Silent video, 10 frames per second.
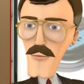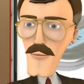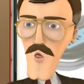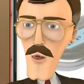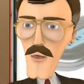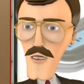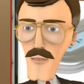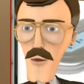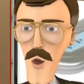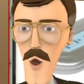What's
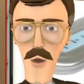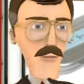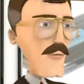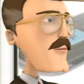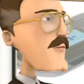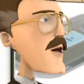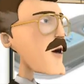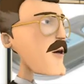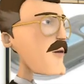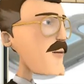more, I
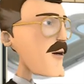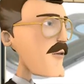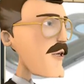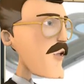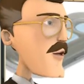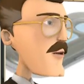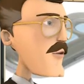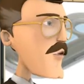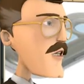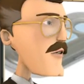have a bit of good
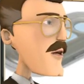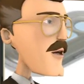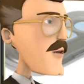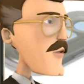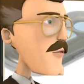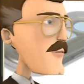news for you.